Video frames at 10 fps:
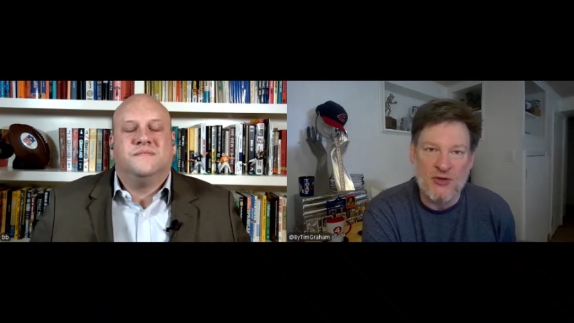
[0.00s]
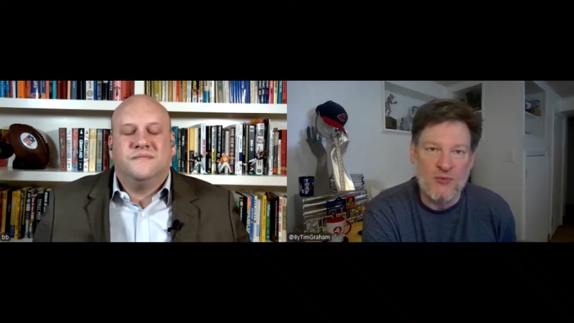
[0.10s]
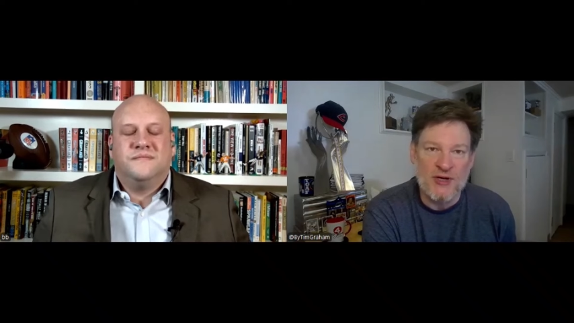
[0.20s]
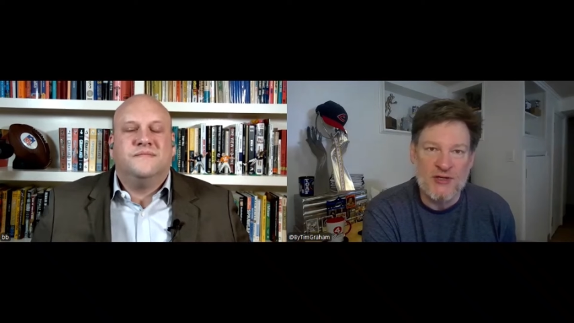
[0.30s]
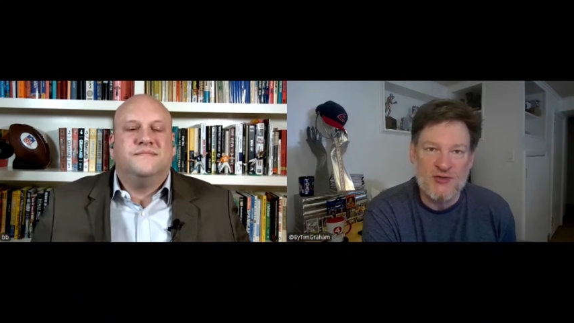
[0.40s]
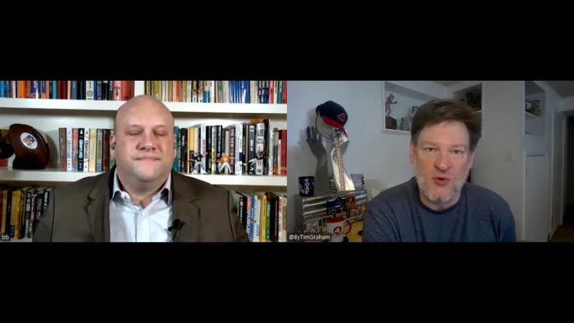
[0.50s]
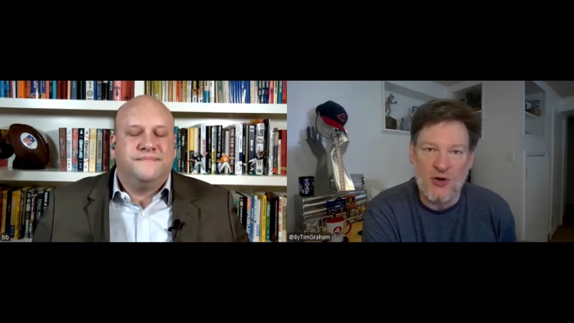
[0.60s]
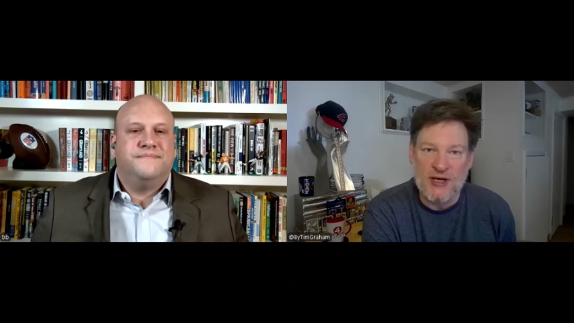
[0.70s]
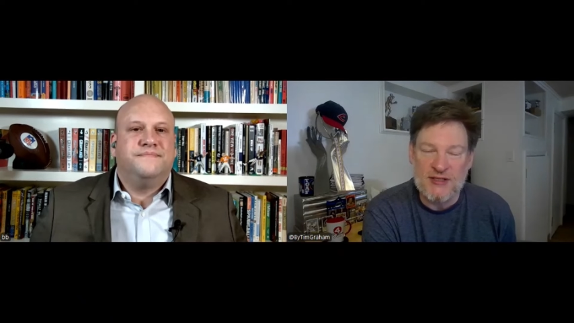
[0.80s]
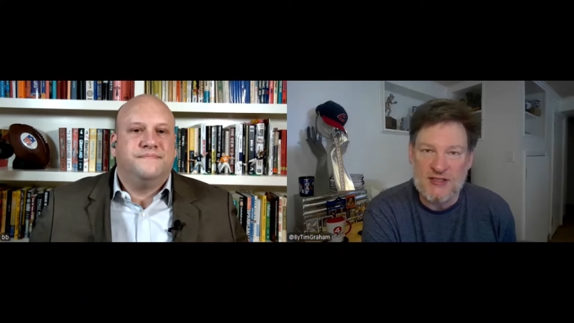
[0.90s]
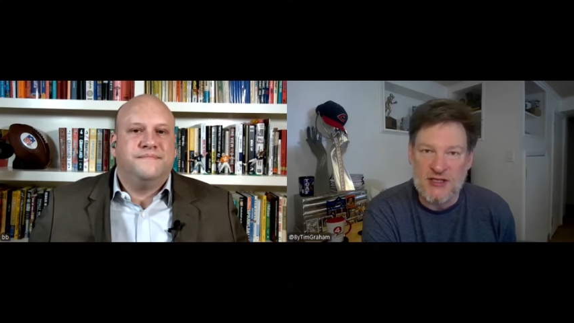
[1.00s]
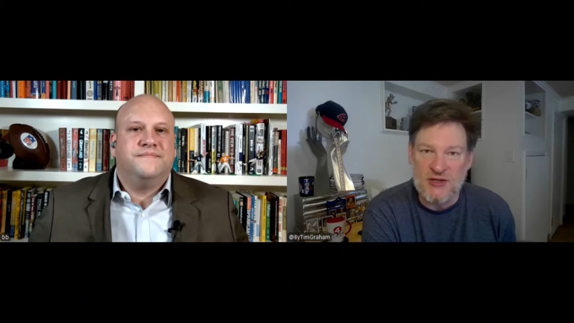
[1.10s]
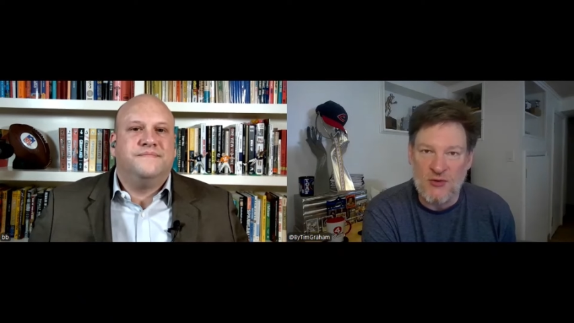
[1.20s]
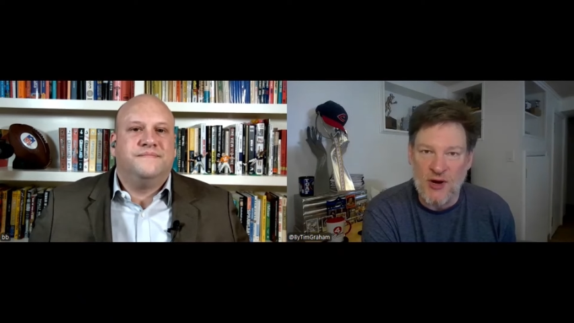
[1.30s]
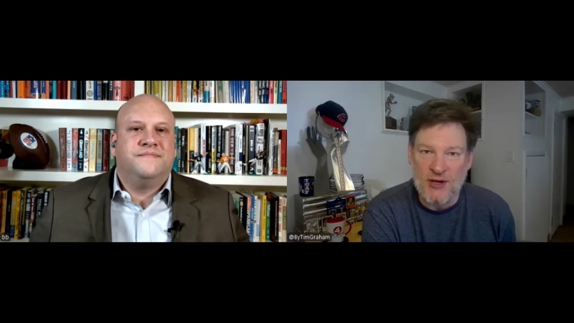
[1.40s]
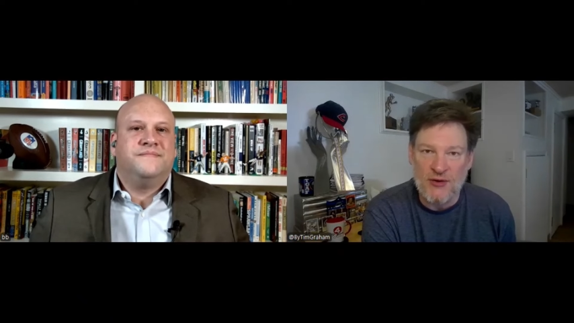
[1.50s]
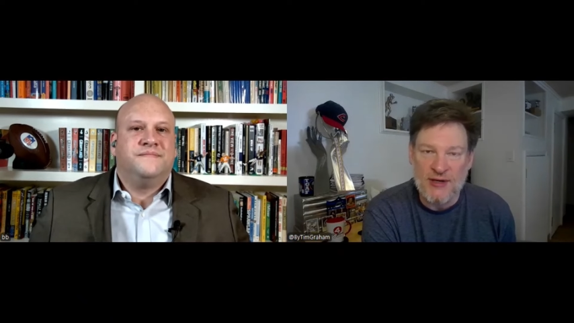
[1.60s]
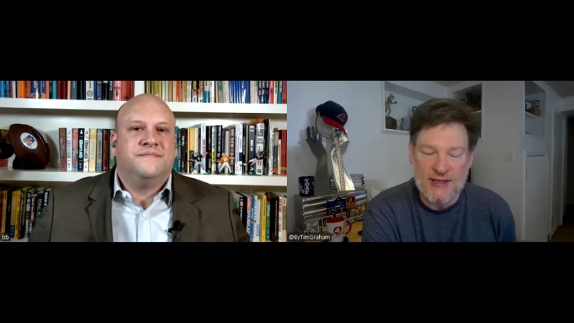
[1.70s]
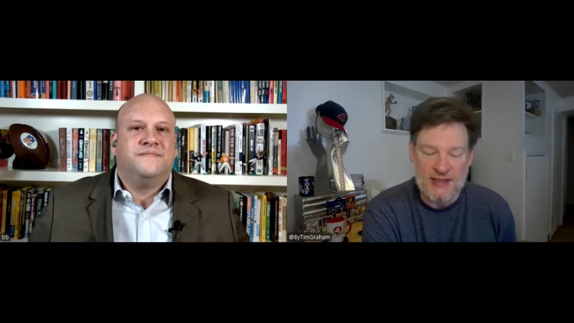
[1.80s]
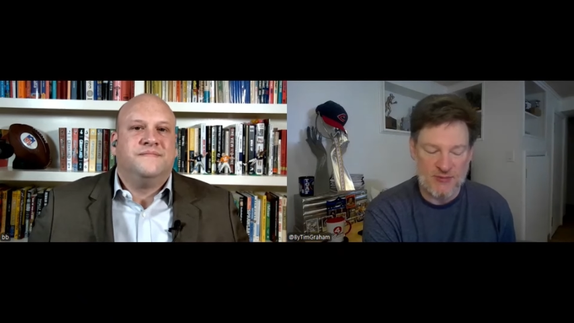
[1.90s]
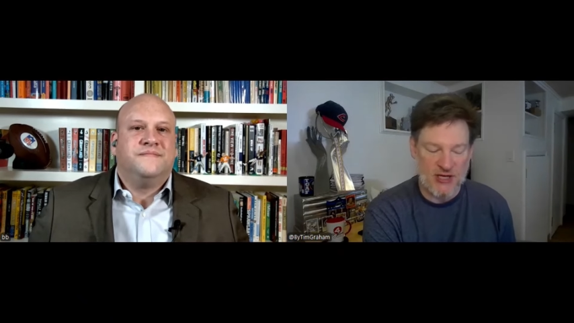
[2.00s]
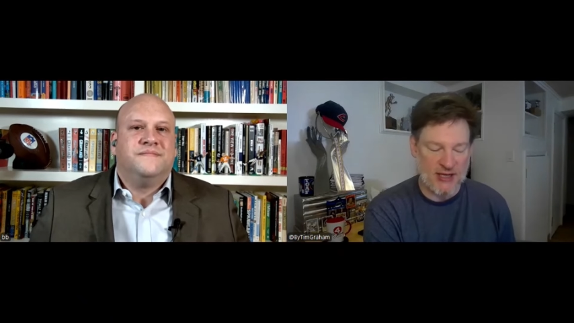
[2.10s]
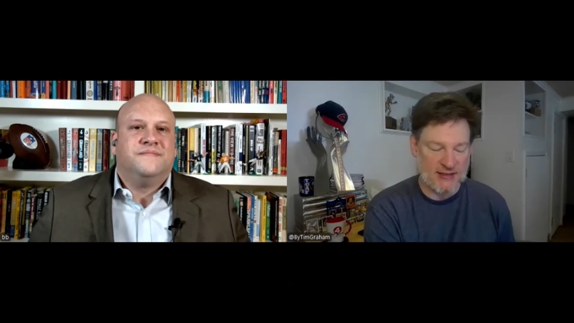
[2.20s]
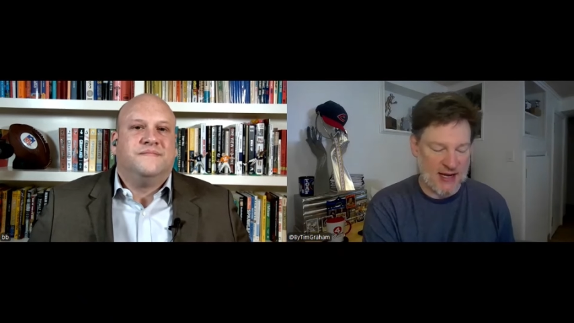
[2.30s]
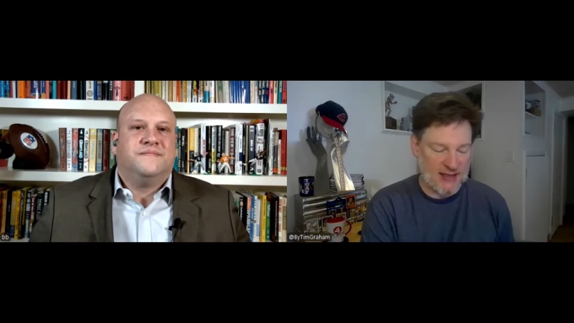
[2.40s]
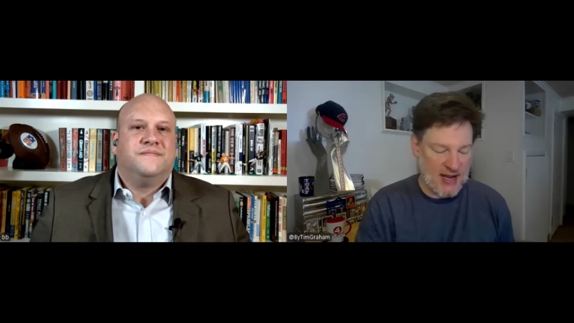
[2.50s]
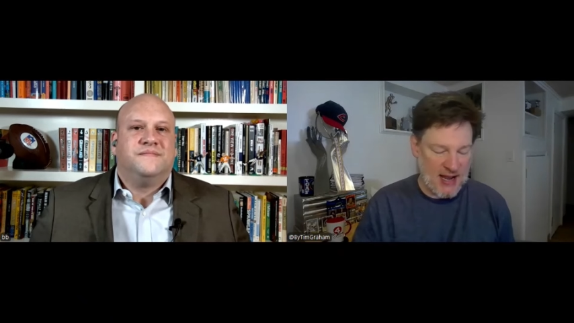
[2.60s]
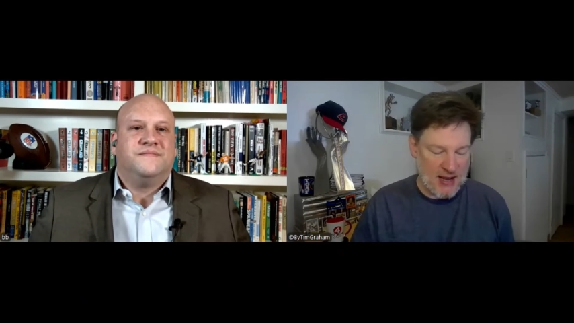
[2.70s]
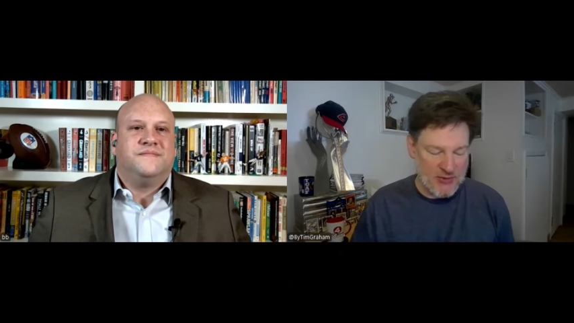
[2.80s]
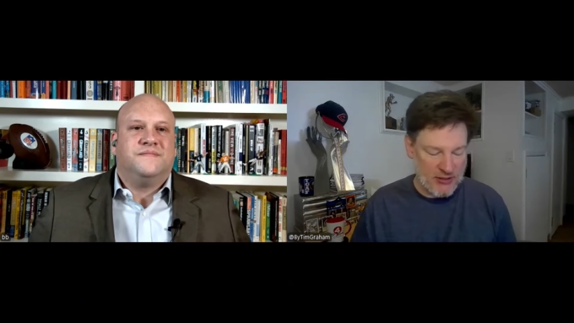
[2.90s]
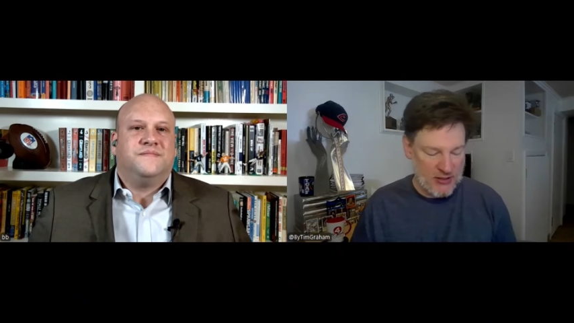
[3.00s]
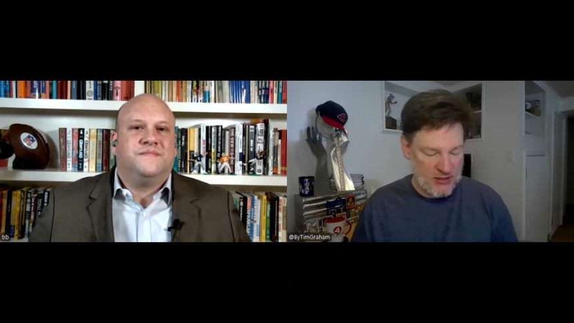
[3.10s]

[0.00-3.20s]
Speaker 1: You read his work as a senior writer at E S P N dot com, and